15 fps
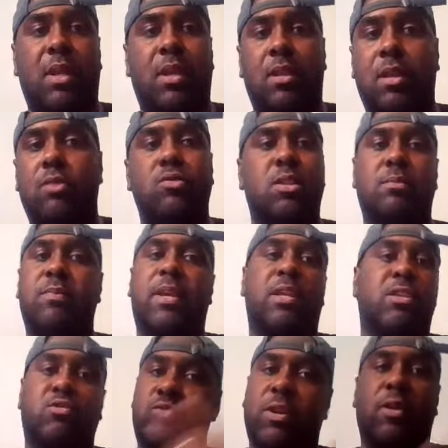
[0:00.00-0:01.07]
making it. He was just
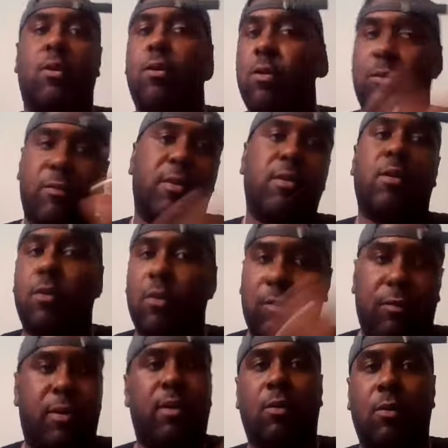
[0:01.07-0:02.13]
making us run over and
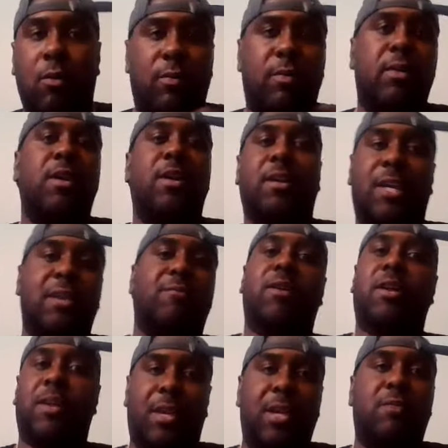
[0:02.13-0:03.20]
over and over. Keep
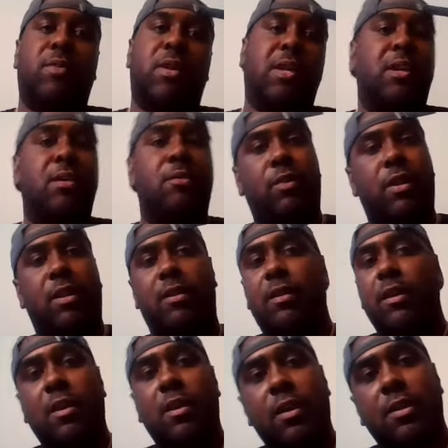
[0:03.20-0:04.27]
running
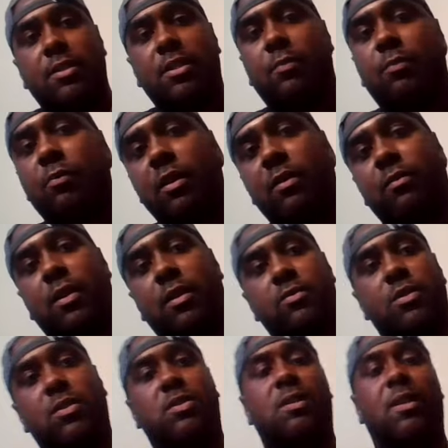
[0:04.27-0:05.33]
to the point where it
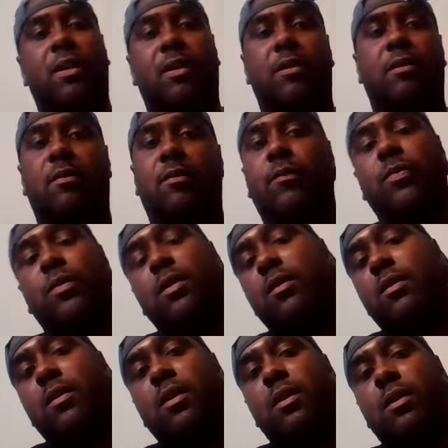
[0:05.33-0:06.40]
was just like,
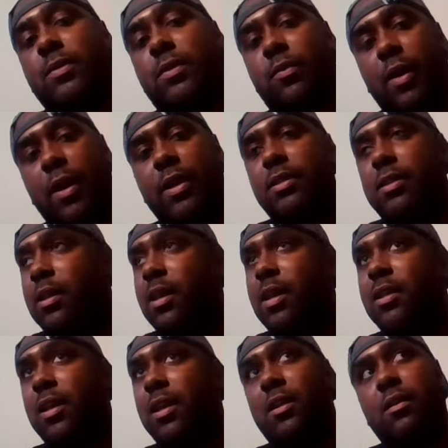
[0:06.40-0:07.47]
it was crazy.
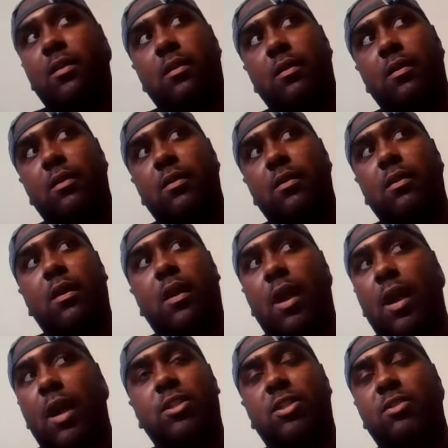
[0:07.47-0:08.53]
And then
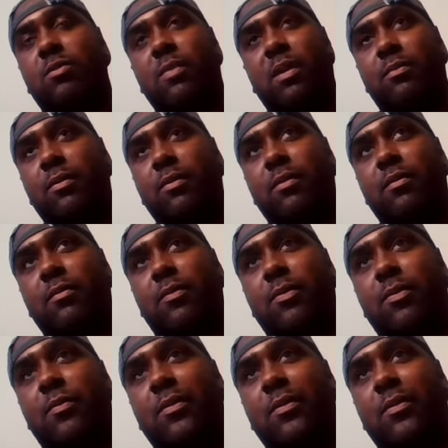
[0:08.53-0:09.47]
I just remember